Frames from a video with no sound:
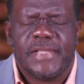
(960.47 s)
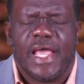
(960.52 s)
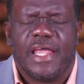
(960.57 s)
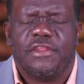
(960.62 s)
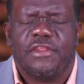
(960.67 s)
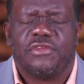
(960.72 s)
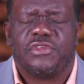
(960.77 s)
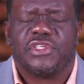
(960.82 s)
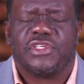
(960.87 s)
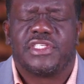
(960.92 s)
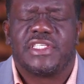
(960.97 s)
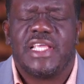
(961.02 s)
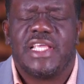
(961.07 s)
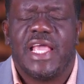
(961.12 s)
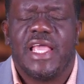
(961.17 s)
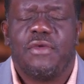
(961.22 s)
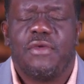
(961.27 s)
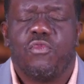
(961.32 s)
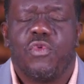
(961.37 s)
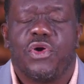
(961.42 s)
And not just
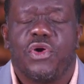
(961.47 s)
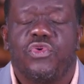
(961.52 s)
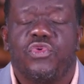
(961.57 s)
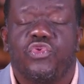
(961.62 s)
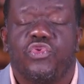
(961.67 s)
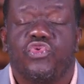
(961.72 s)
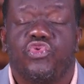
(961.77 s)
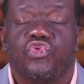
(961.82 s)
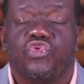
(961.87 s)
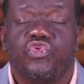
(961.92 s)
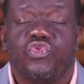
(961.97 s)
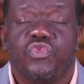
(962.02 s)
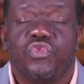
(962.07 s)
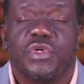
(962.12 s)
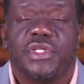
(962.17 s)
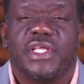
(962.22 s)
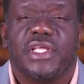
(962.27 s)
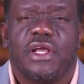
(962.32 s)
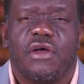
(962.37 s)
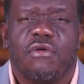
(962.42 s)
hear Him, we're going to do
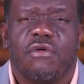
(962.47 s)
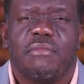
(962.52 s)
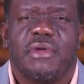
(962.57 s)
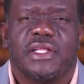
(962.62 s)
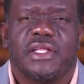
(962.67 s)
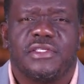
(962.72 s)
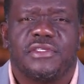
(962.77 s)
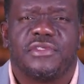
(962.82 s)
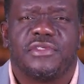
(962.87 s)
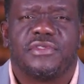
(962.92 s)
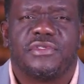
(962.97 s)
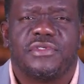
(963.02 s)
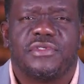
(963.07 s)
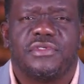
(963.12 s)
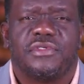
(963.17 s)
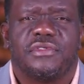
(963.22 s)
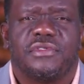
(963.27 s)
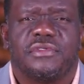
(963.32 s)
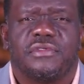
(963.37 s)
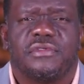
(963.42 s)
what He commands us to
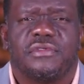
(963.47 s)
do.